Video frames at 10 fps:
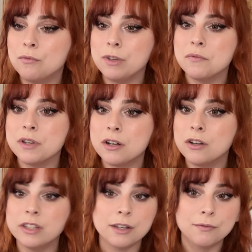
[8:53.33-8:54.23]
we
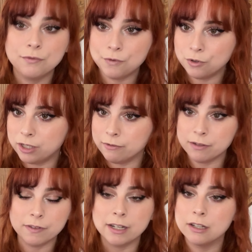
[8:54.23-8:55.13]
will like fully
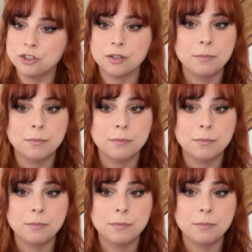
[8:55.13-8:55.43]
refinish,